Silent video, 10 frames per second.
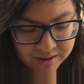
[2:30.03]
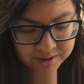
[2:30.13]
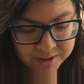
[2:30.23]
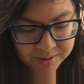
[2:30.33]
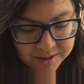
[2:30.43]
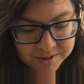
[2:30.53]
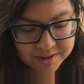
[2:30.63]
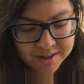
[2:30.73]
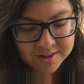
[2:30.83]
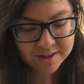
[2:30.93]
Two little
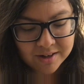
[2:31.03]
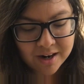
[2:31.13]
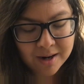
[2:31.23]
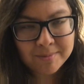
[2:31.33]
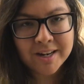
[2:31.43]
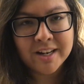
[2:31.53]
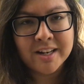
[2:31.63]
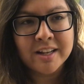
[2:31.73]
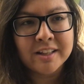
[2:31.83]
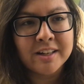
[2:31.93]
stories on karma and
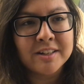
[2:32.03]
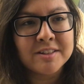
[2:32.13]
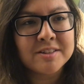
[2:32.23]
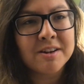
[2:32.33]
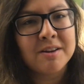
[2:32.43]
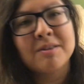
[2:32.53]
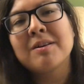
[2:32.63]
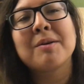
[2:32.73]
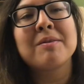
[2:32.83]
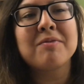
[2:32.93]
aliens. So
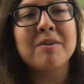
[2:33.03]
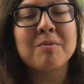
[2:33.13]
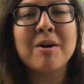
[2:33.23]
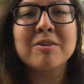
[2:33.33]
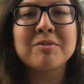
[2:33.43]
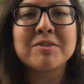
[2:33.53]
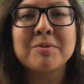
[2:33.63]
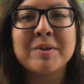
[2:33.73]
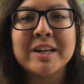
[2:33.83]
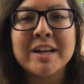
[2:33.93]
I went for a walk over the
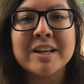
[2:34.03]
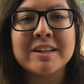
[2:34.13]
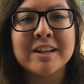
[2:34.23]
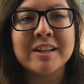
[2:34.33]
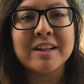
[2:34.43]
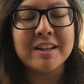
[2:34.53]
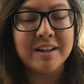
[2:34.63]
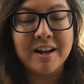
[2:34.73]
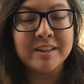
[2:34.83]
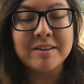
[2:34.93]
weekend.
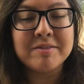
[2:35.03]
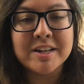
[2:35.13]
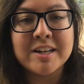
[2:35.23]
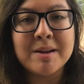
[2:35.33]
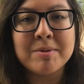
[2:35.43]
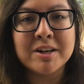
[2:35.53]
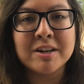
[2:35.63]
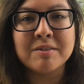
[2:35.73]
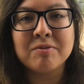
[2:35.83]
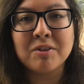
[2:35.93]
I live in a
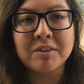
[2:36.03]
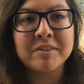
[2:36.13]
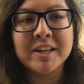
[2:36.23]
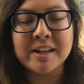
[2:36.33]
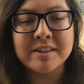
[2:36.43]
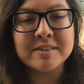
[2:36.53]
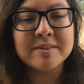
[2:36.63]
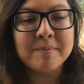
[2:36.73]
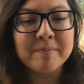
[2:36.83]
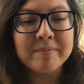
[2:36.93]
neighborhood full of kids.
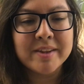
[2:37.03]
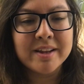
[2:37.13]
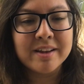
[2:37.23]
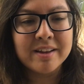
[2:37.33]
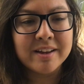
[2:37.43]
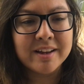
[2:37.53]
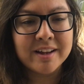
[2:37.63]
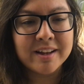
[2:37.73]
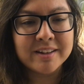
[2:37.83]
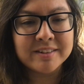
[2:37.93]

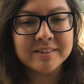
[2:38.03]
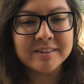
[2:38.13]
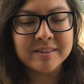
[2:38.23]
And